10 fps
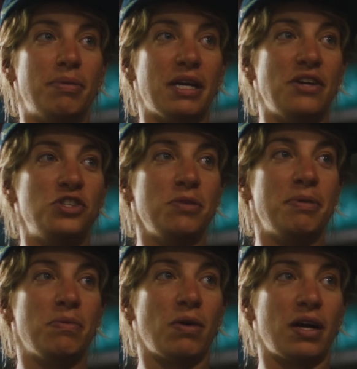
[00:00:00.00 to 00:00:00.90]
But had she
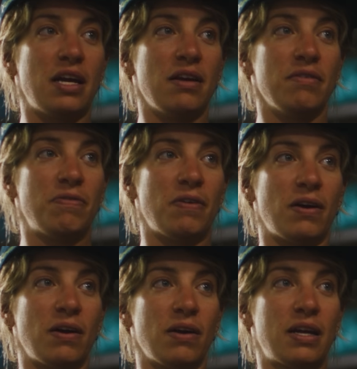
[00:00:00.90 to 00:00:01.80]
been working
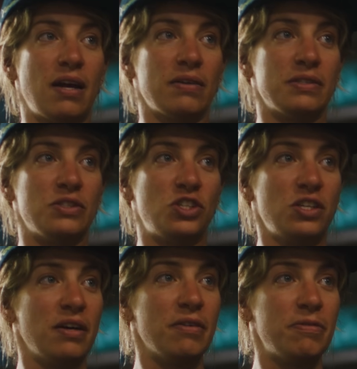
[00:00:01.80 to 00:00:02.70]
for Carolyn
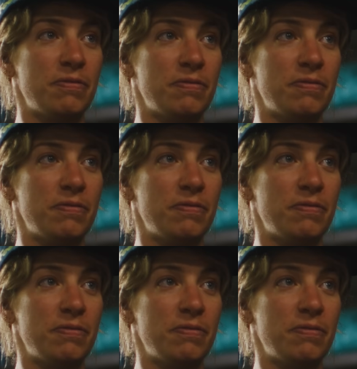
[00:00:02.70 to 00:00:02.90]
Schiff,